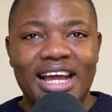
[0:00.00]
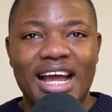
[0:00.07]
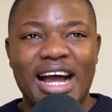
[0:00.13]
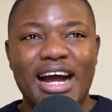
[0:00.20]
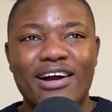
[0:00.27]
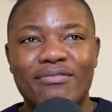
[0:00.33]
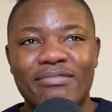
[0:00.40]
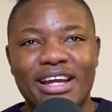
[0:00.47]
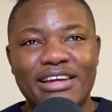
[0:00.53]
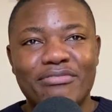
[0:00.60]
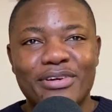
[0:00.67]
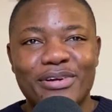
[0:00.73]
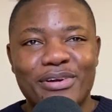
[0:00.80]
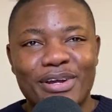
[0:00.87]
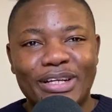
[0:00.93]
How am I
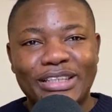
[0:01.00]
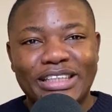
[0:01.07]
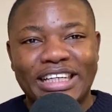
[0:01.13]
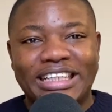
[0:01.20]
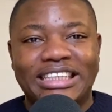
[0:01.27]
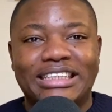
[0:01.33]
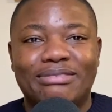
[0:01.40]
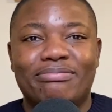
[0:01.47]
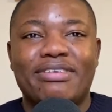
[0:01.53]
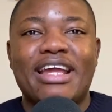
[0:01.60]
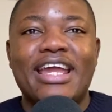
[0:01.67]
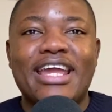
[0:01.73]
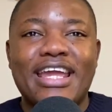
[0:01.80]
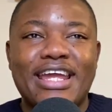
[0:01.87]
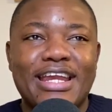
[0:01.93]
even going to
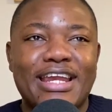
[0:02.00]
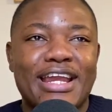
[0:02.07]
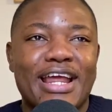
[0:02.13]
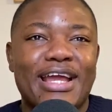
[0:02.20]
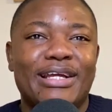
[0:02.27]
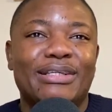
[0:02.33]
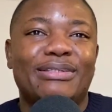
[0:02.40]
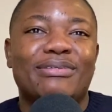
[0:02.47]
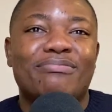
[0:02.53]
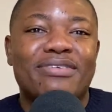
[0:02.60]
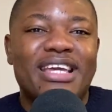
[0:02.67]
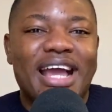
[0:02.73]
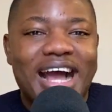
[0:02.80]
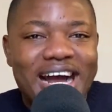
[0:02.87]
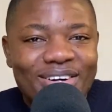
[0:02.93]
explain and to
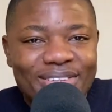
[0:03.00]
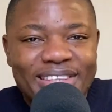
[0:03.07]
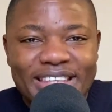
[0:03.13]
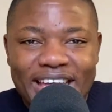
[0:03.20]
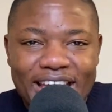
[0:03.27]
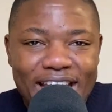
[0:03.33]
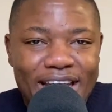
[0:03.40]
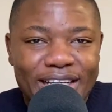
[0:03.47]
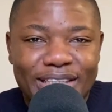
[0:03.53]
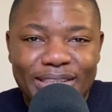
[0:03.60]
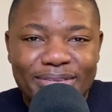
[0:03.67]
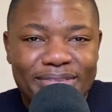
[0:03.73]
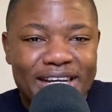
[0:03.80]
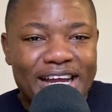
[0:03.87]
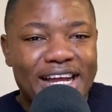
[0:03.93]
be out there just
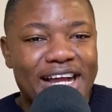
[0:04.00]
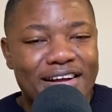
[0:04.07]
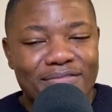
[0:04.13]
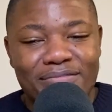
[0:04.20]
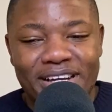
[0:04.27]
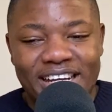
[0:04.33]
when I come back